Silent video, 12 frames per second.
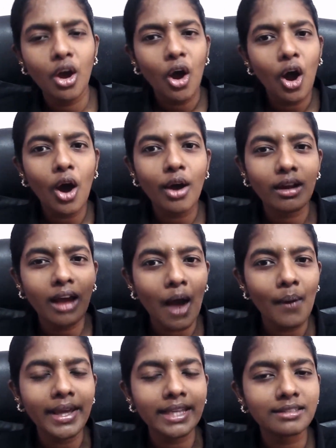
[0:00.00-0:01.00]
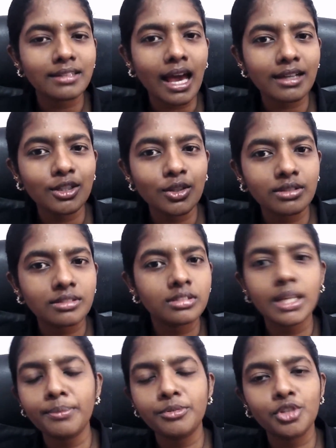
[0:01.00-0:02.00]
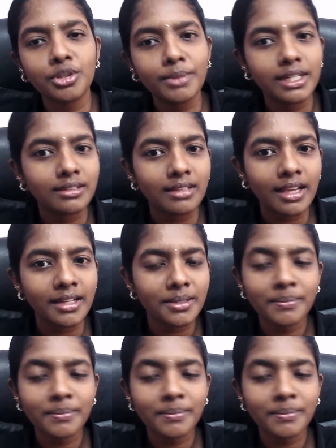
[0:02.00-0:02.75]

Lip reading: or how exactly your scripts should be designed,